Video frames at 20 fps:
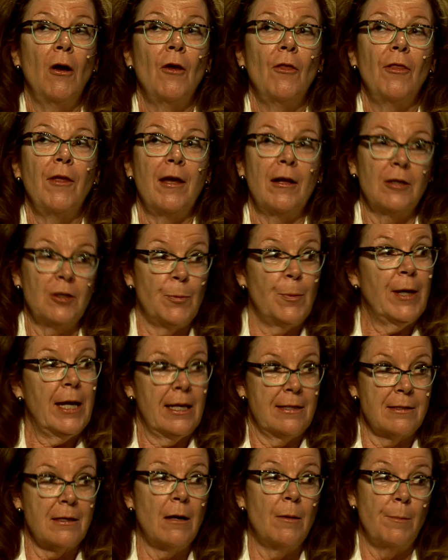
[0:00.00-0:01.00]
the LDP
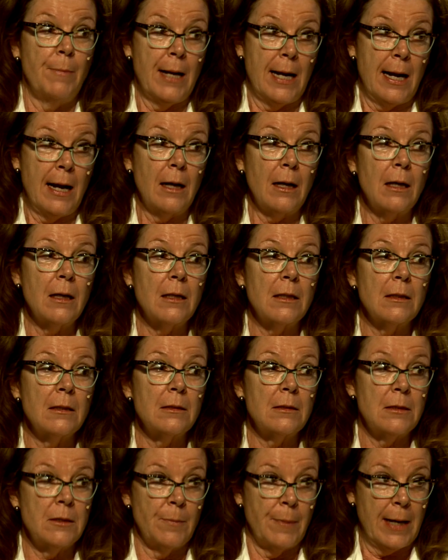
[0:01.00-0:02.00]
has come back
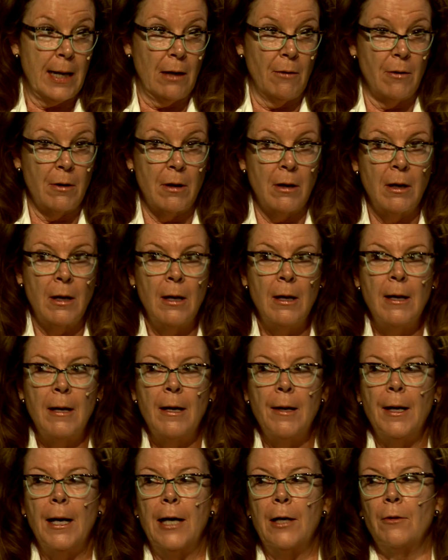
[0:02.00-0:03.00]
to power.
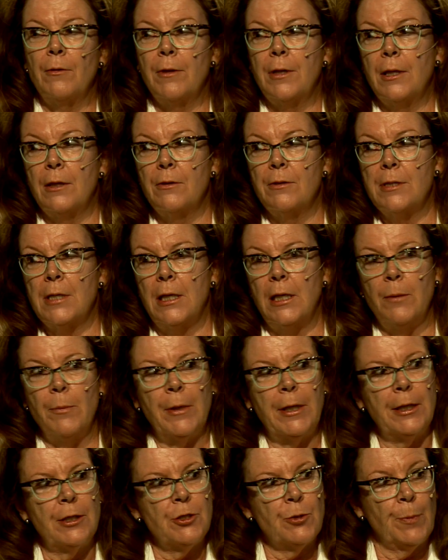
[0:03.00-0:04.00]
I don't think there's
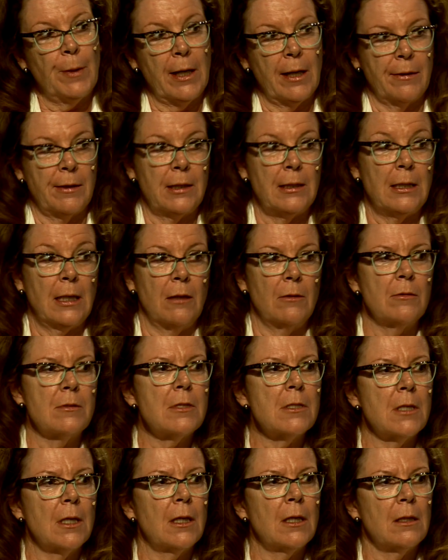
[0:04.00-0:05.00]
anybody in Japan that
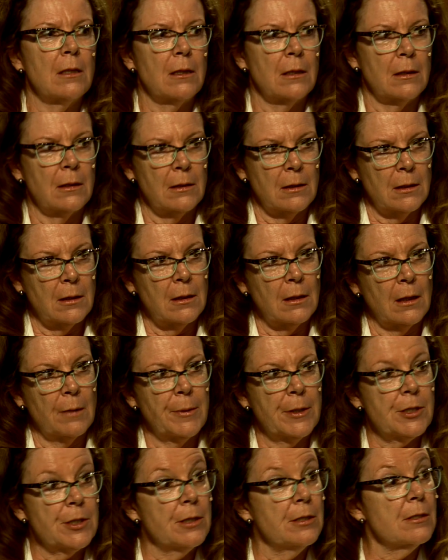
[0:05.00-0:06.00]
doubts that Abe
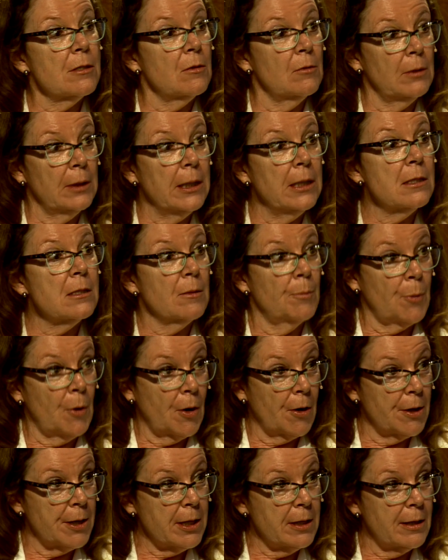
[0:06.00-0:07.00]
Shinzo leads a
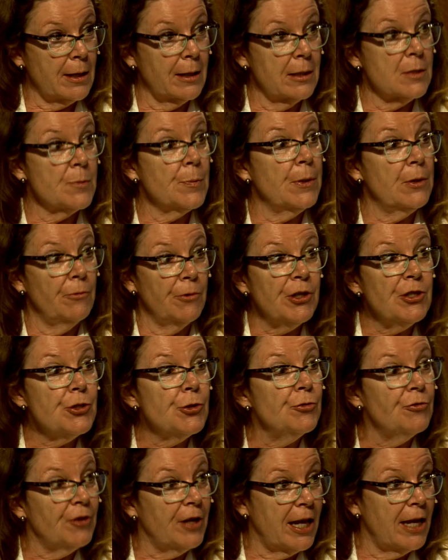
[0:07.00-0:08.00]
party that has been
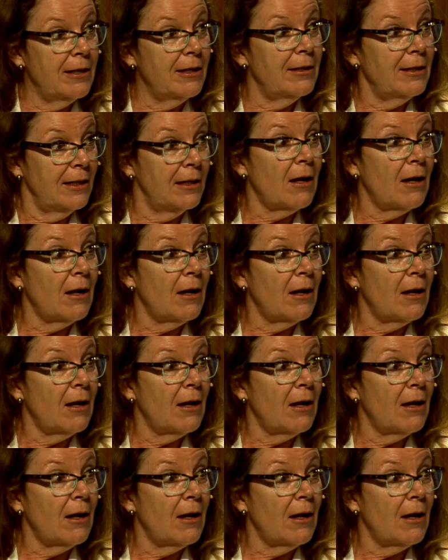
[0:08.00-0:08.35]
rejuvenated in